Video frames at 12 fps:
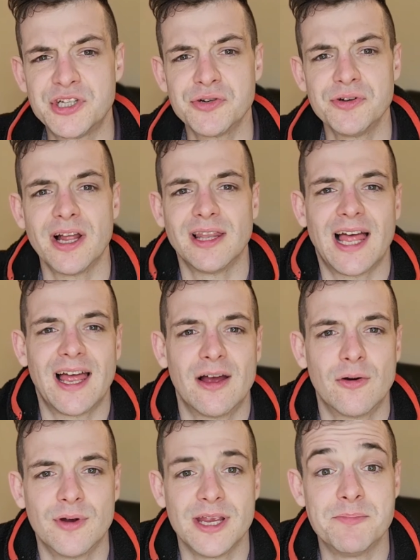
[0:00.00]
shouldn't
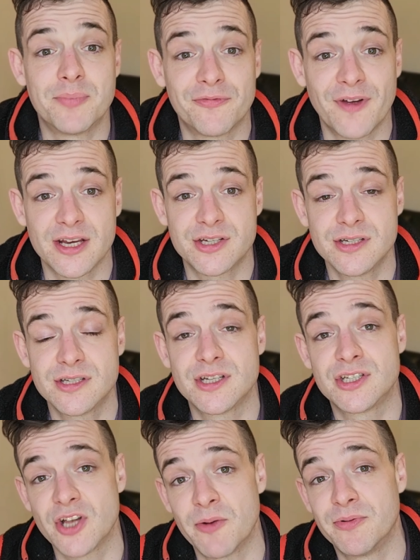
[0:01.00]
allow imperfections to
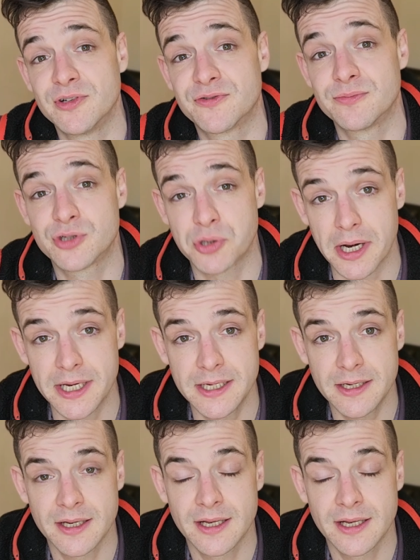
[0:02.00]
stop us from trying.